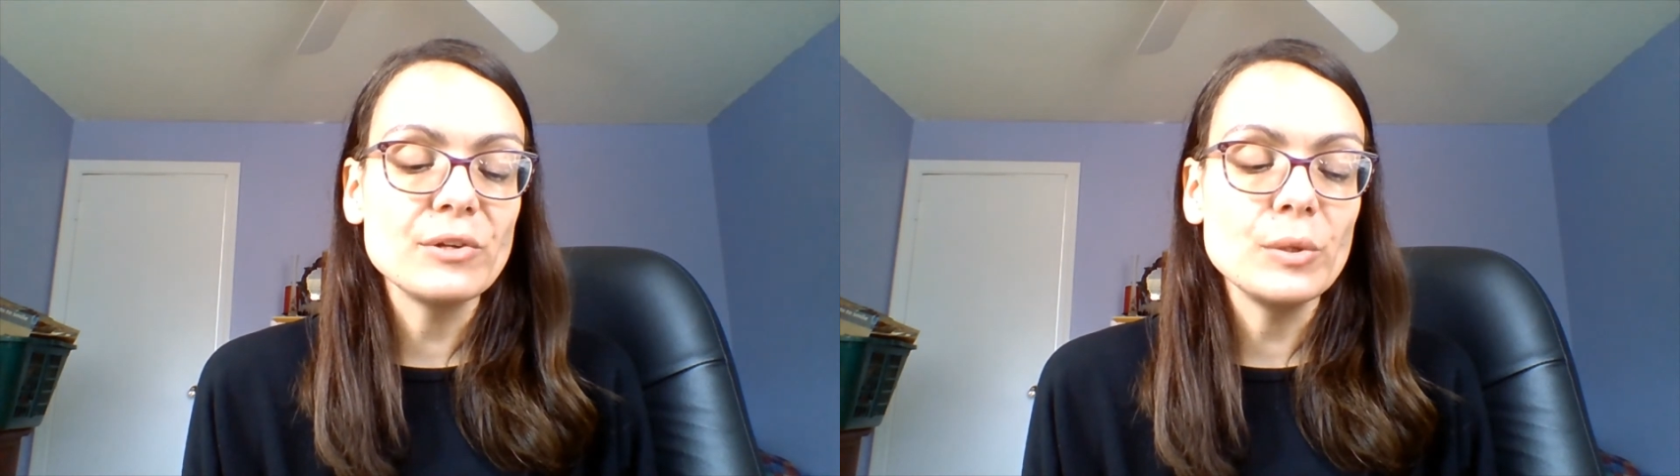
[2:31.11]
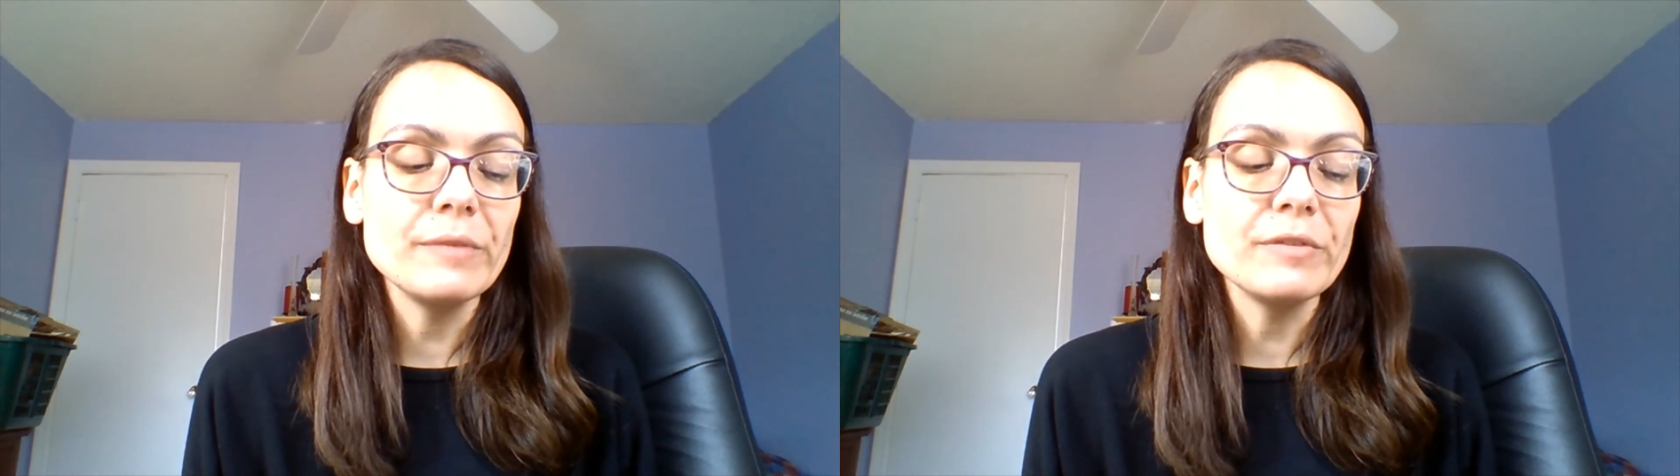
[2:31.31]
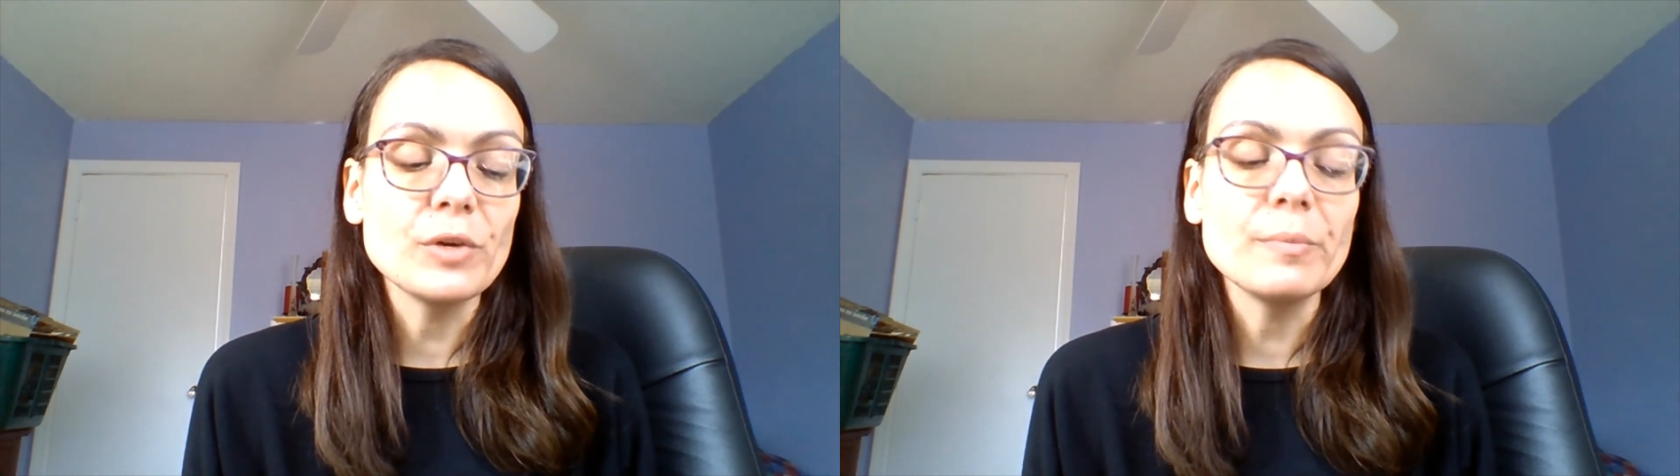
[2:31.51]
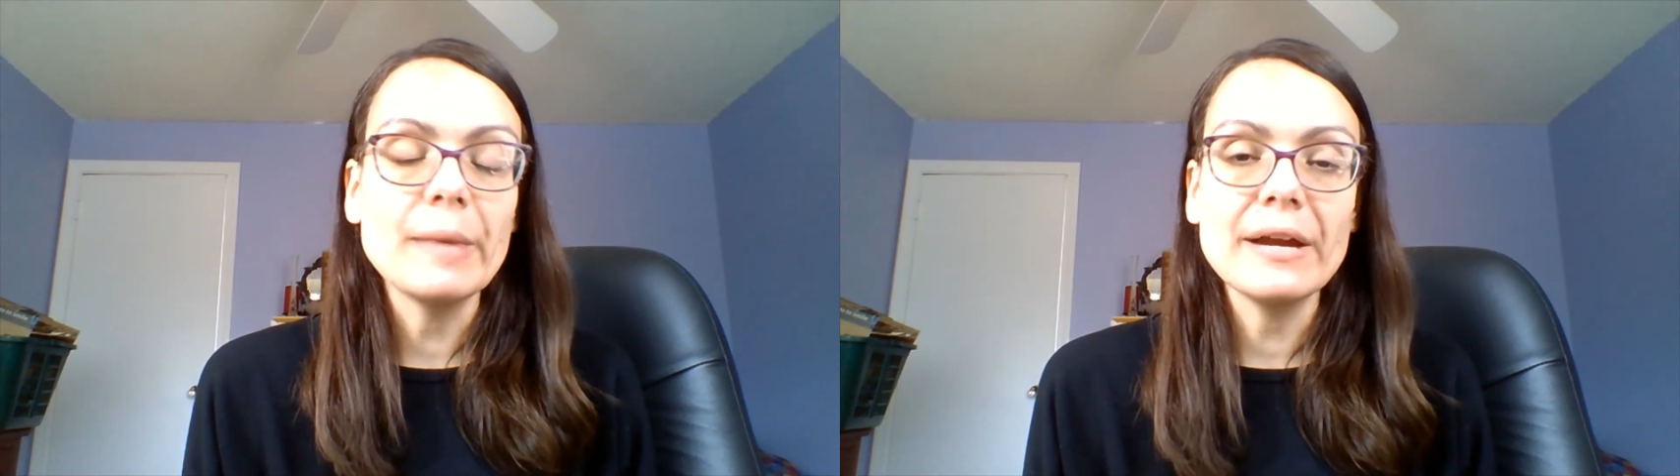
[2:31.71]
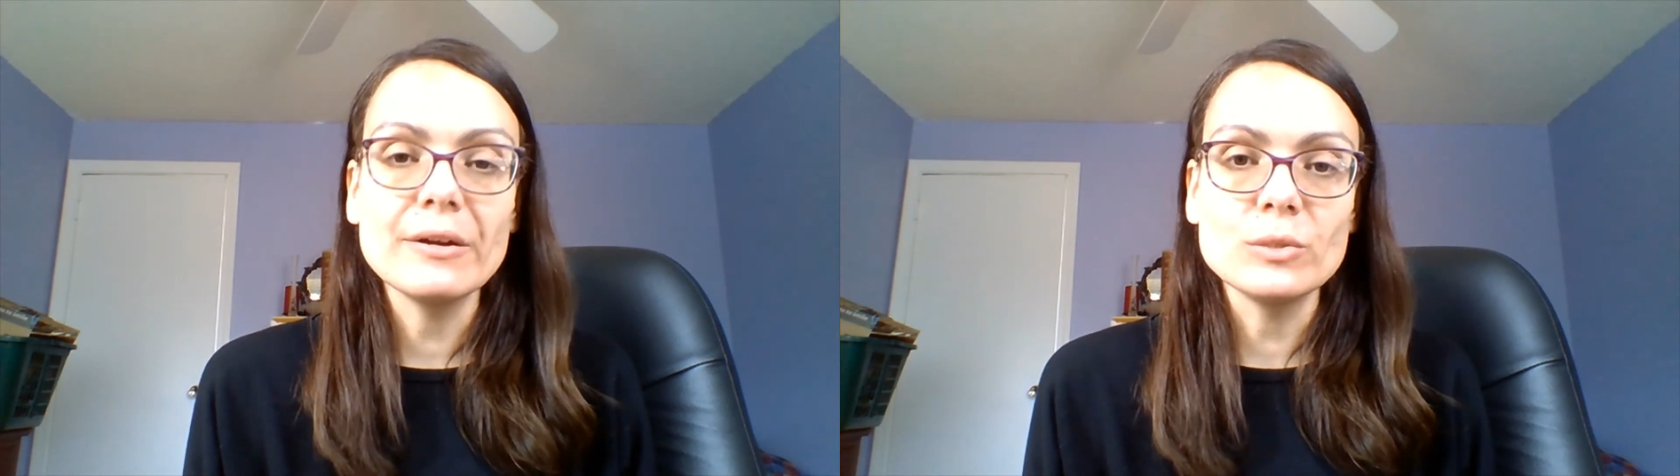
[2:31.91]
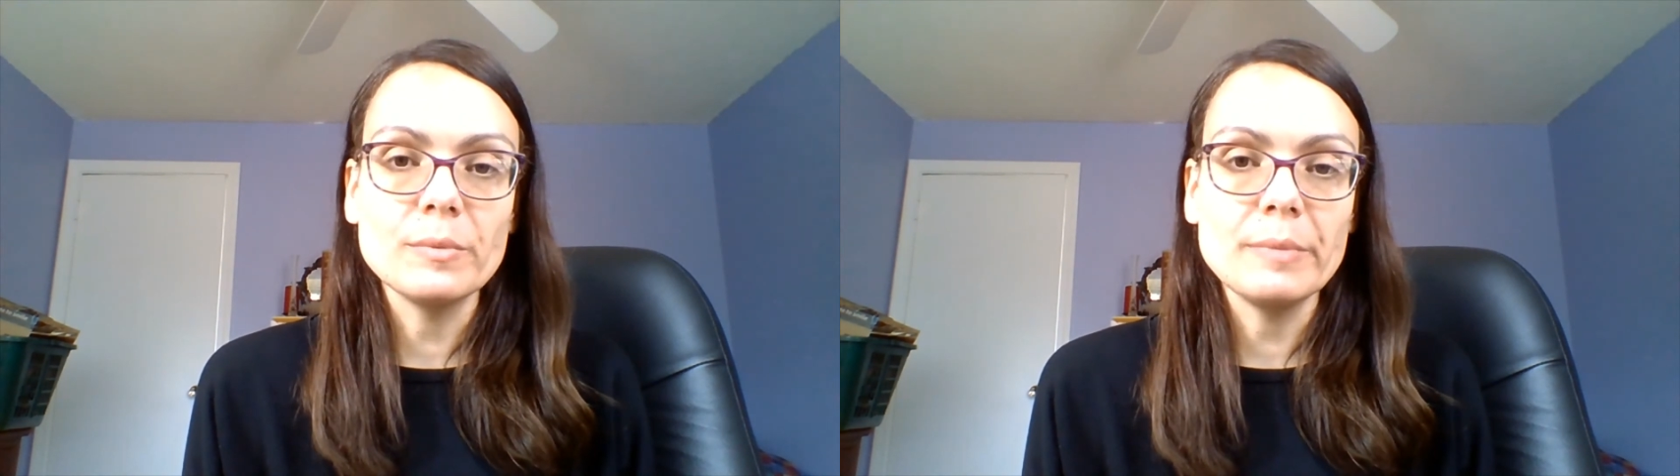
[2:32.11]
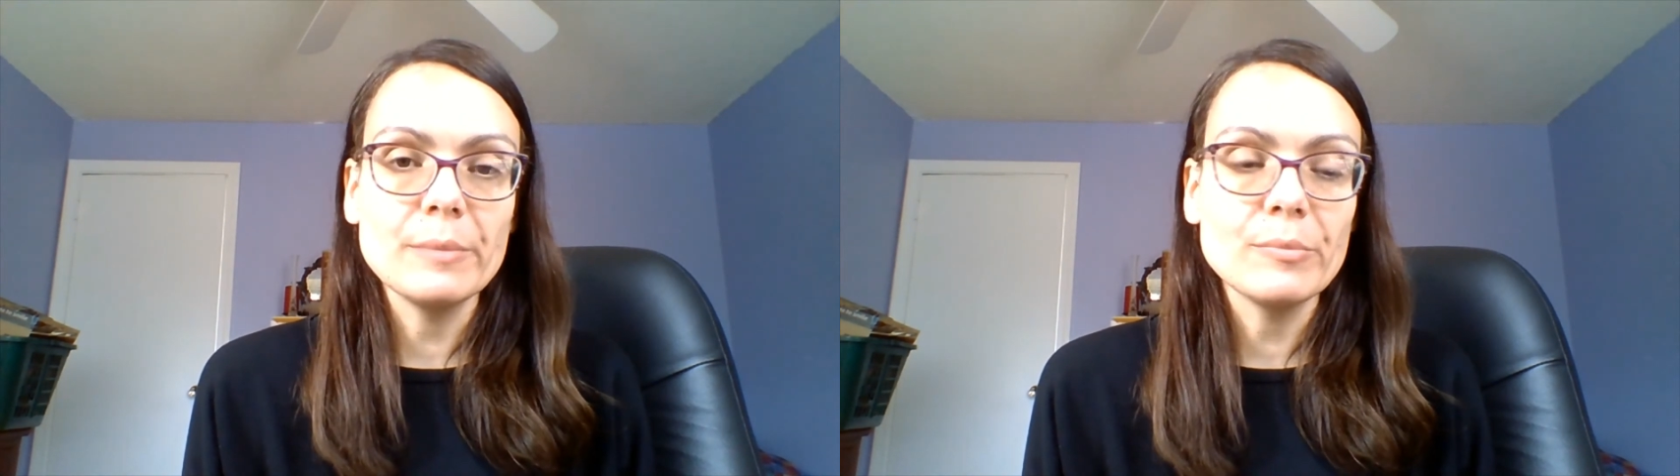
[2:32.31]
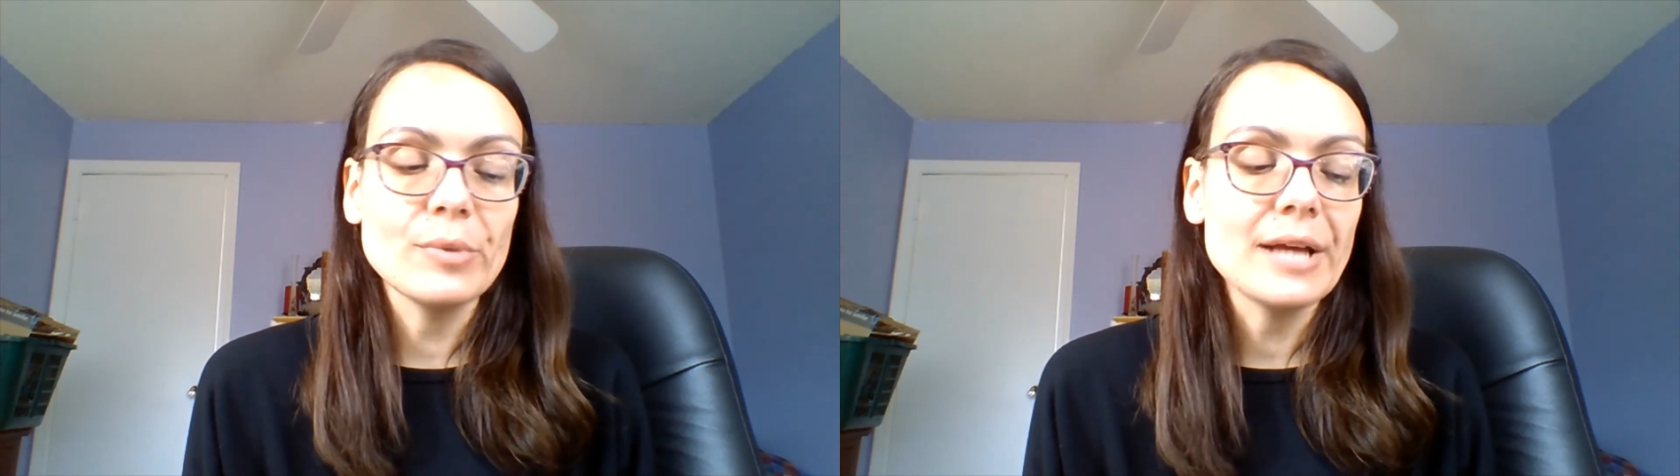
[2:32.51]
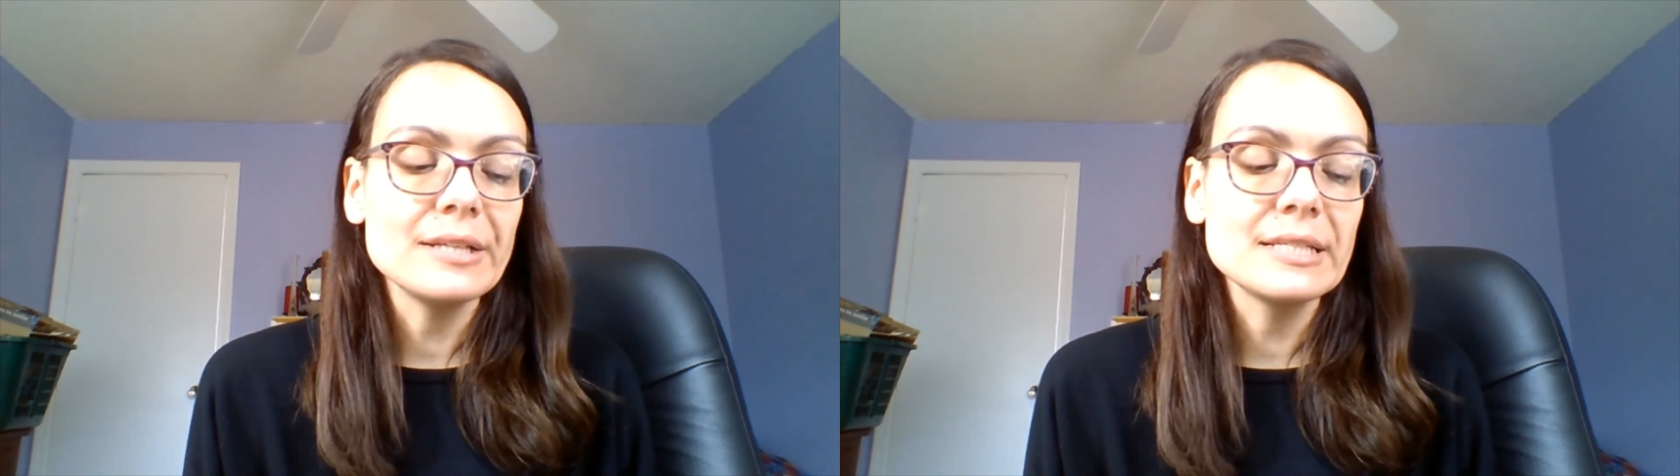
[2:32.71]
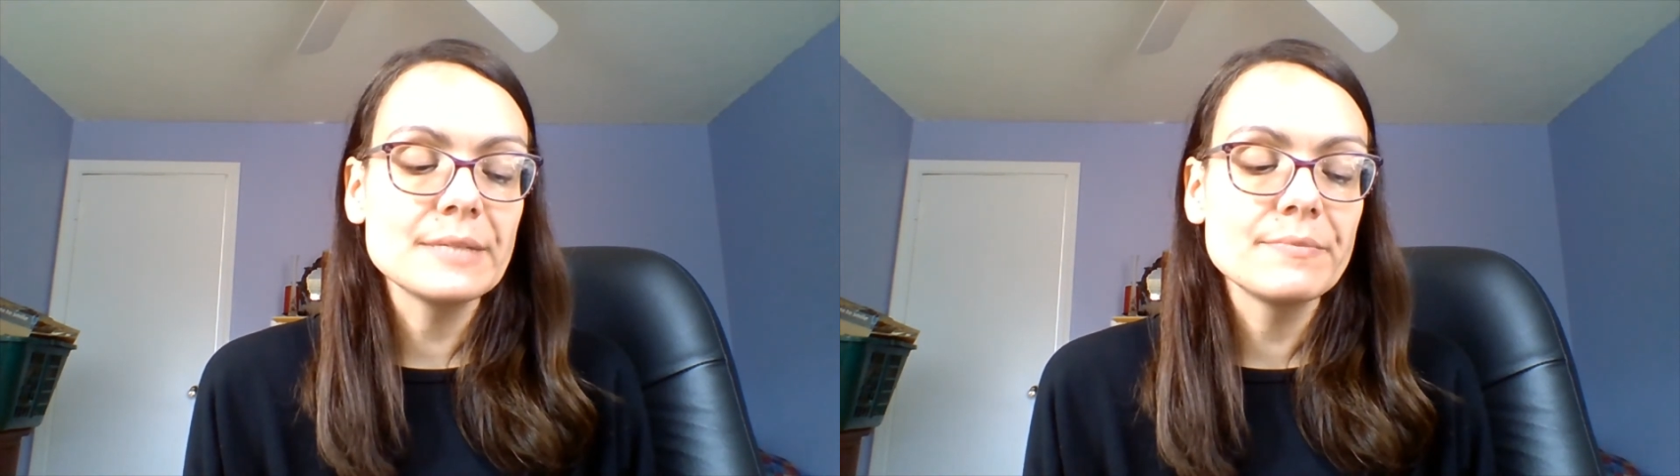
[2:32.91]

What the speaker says: knew even her parents would be impressed.